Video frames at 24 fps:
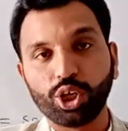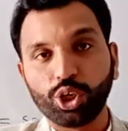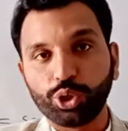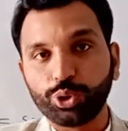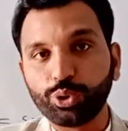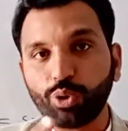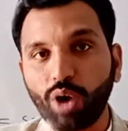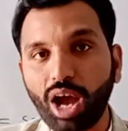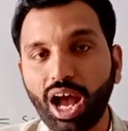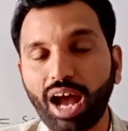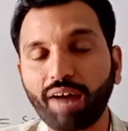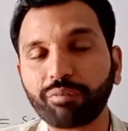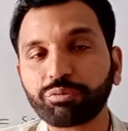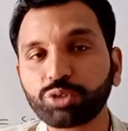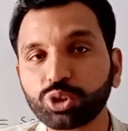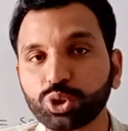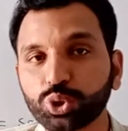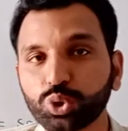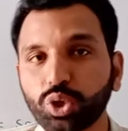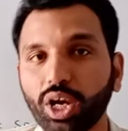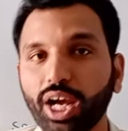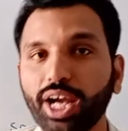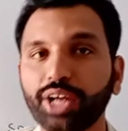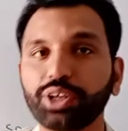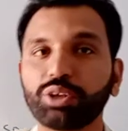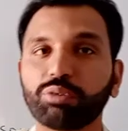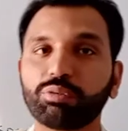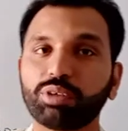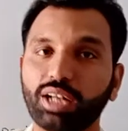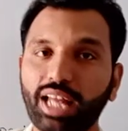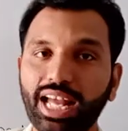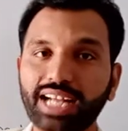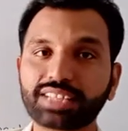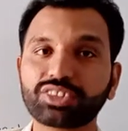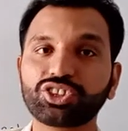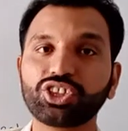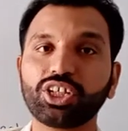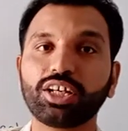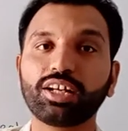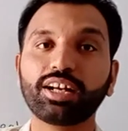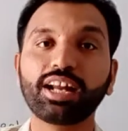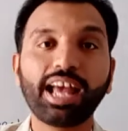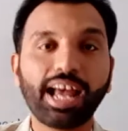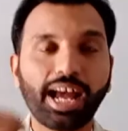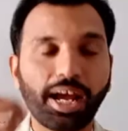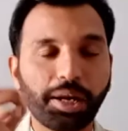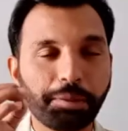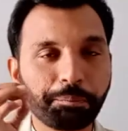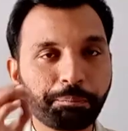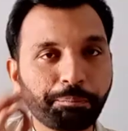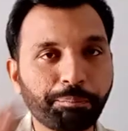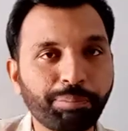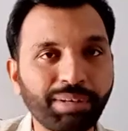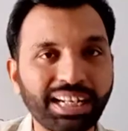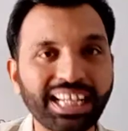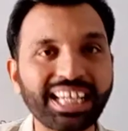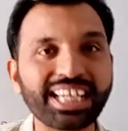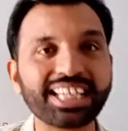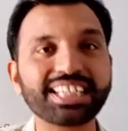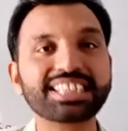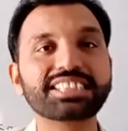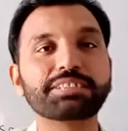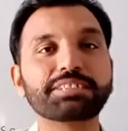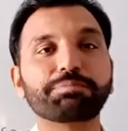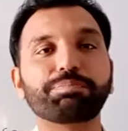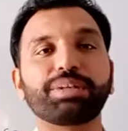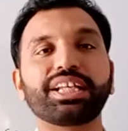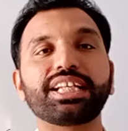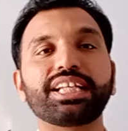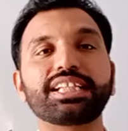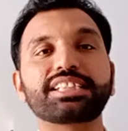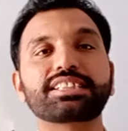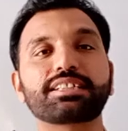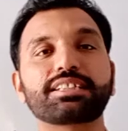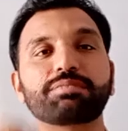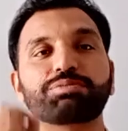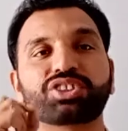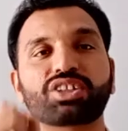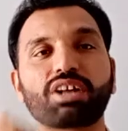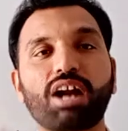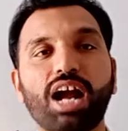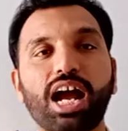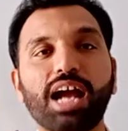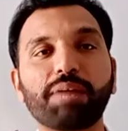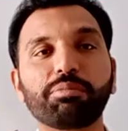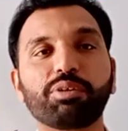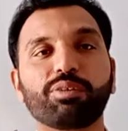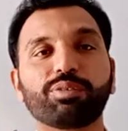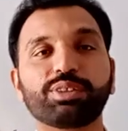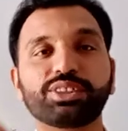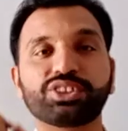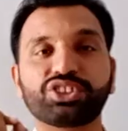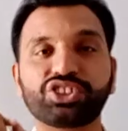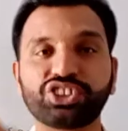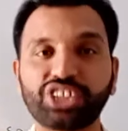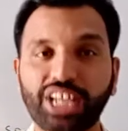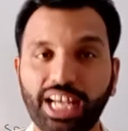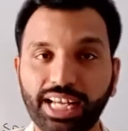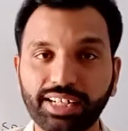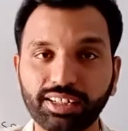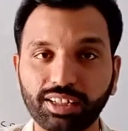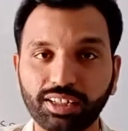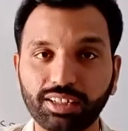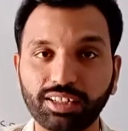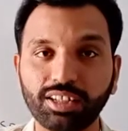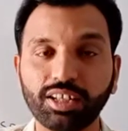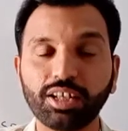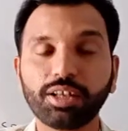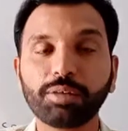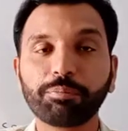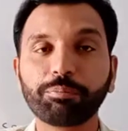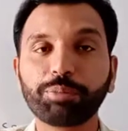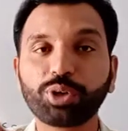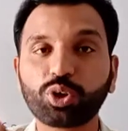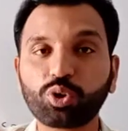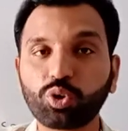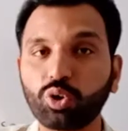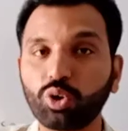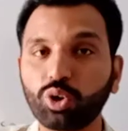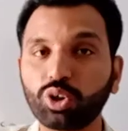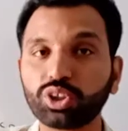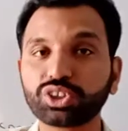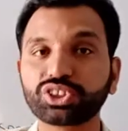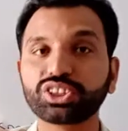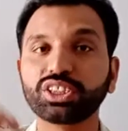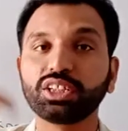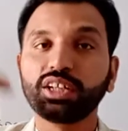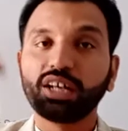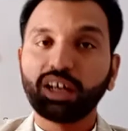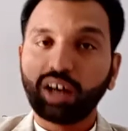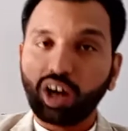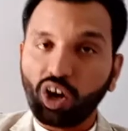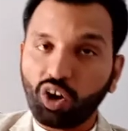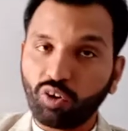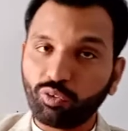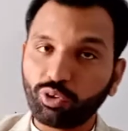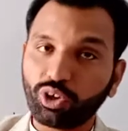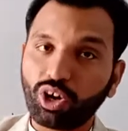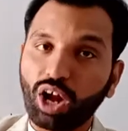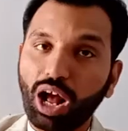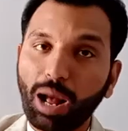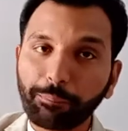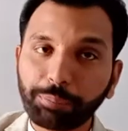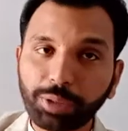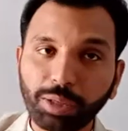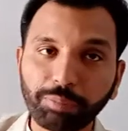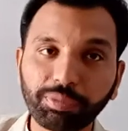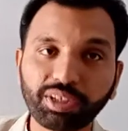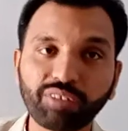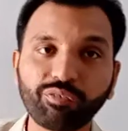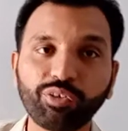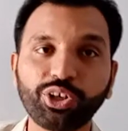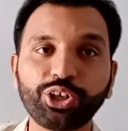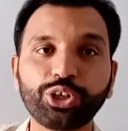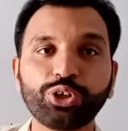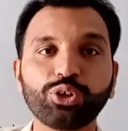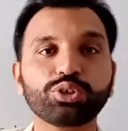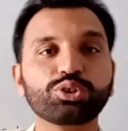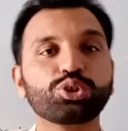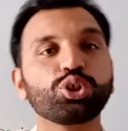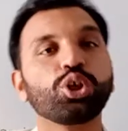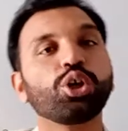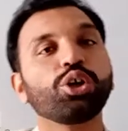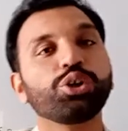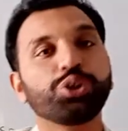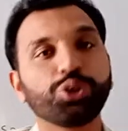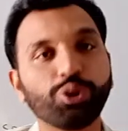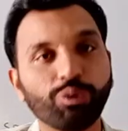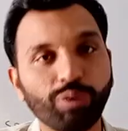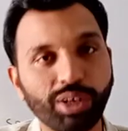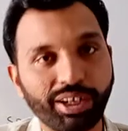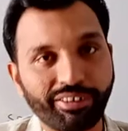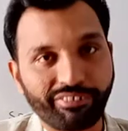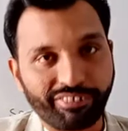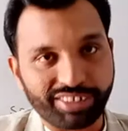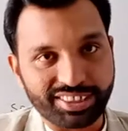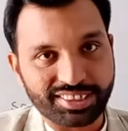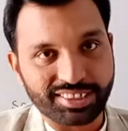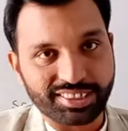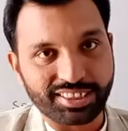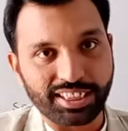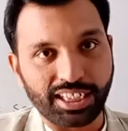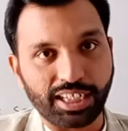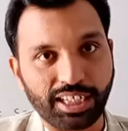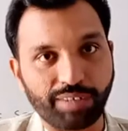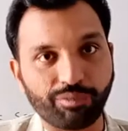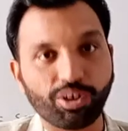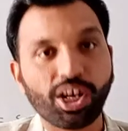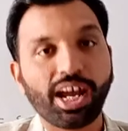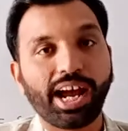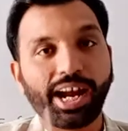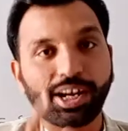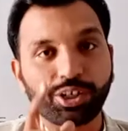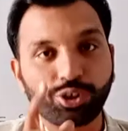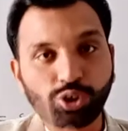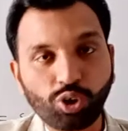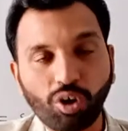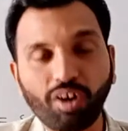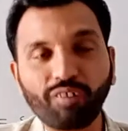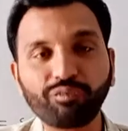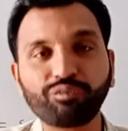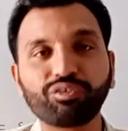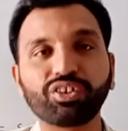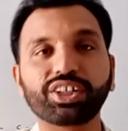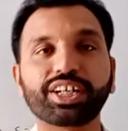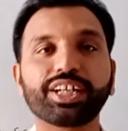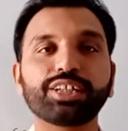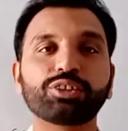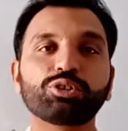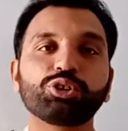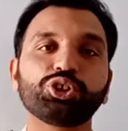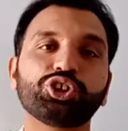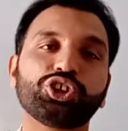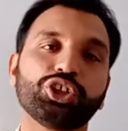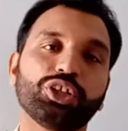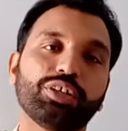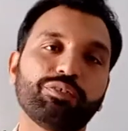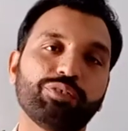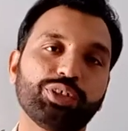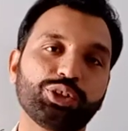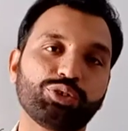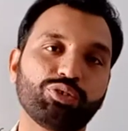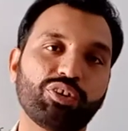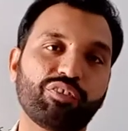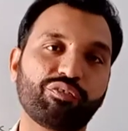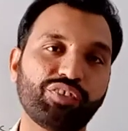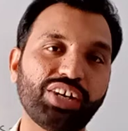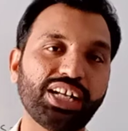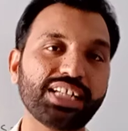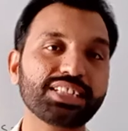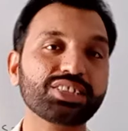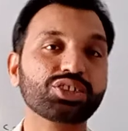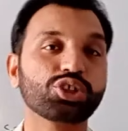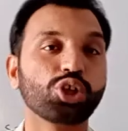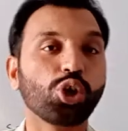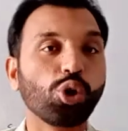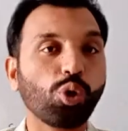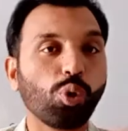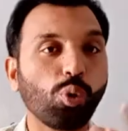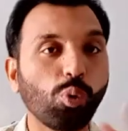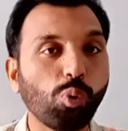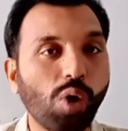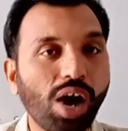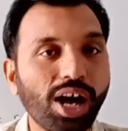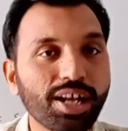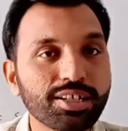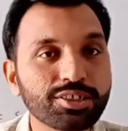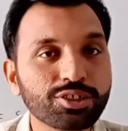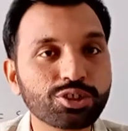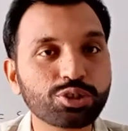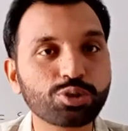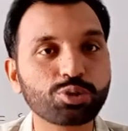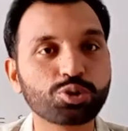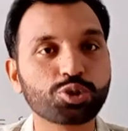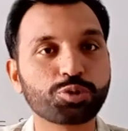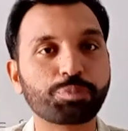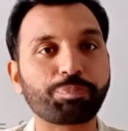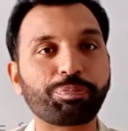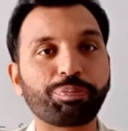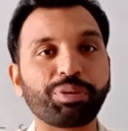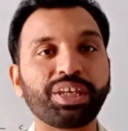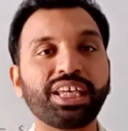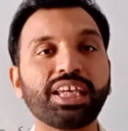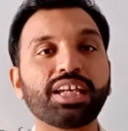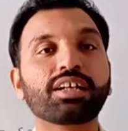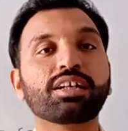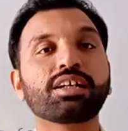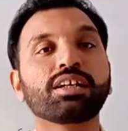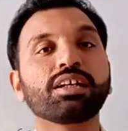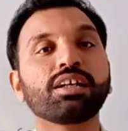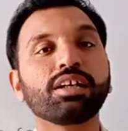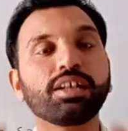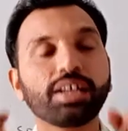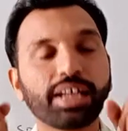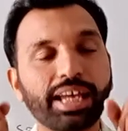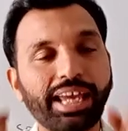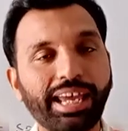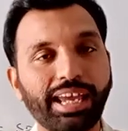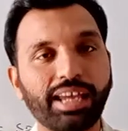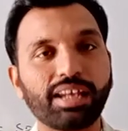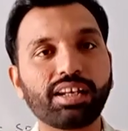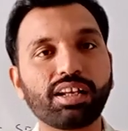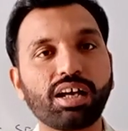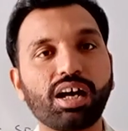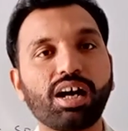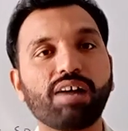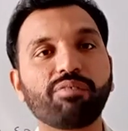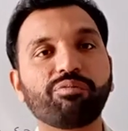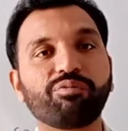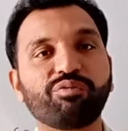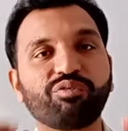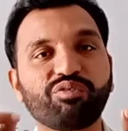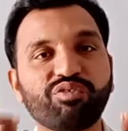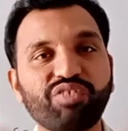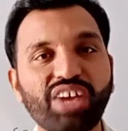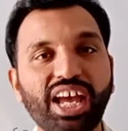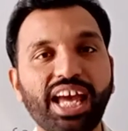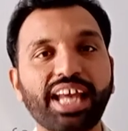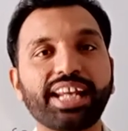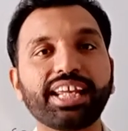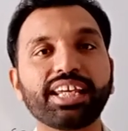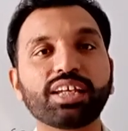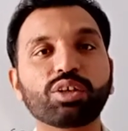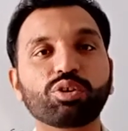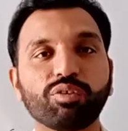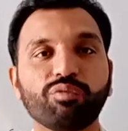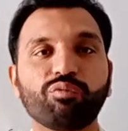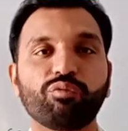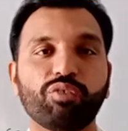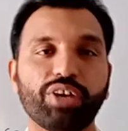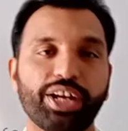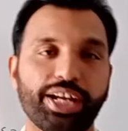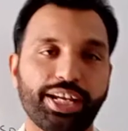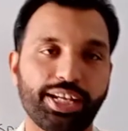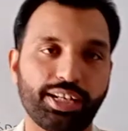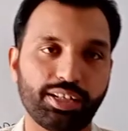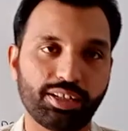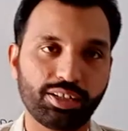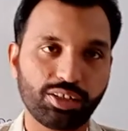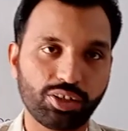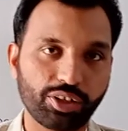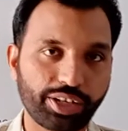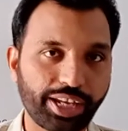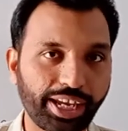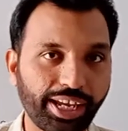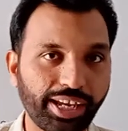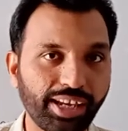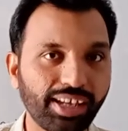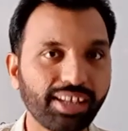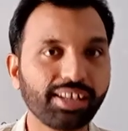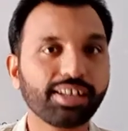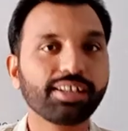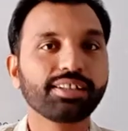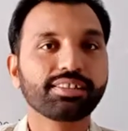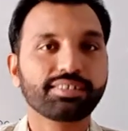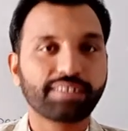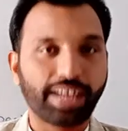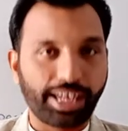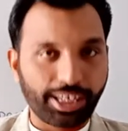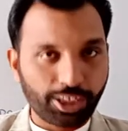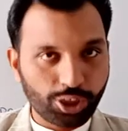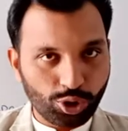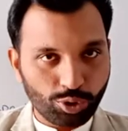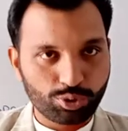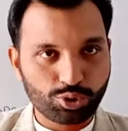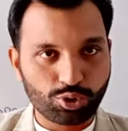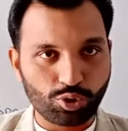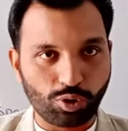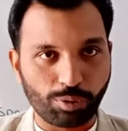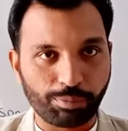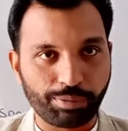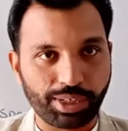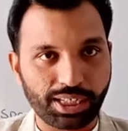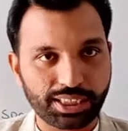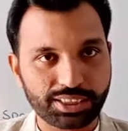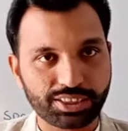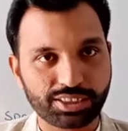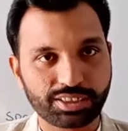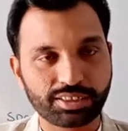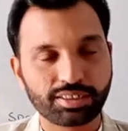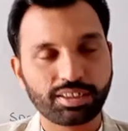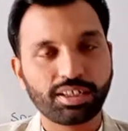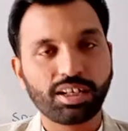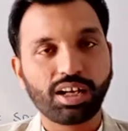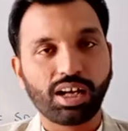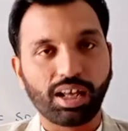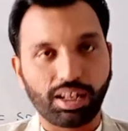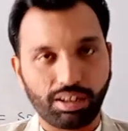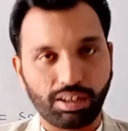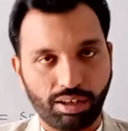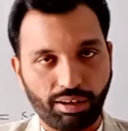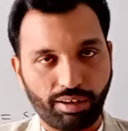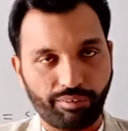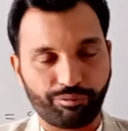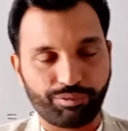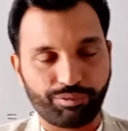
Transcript: You have to join our lecture, and please subscribe our channel, because our upcoming videos you will receive. And don't forget to share with your friends who want to speak in a very good way. Okay? Thank you so much. Allah.